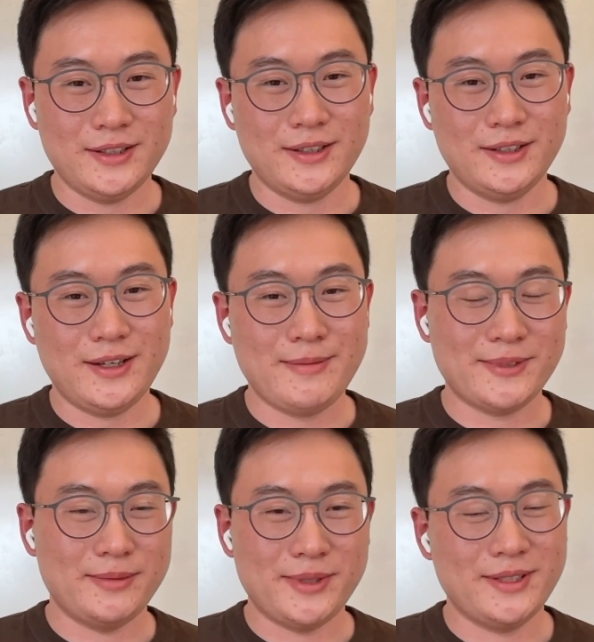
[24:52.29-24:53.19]

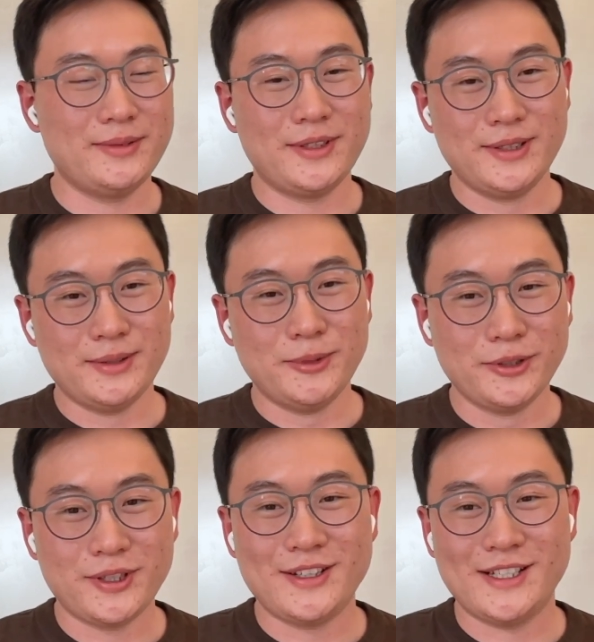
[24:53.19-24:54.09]
MCP, the
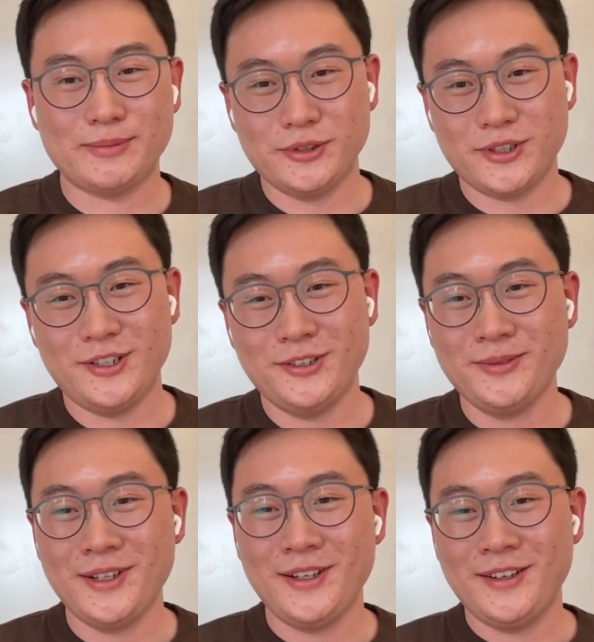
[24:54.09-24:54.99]
Model Context Protocol.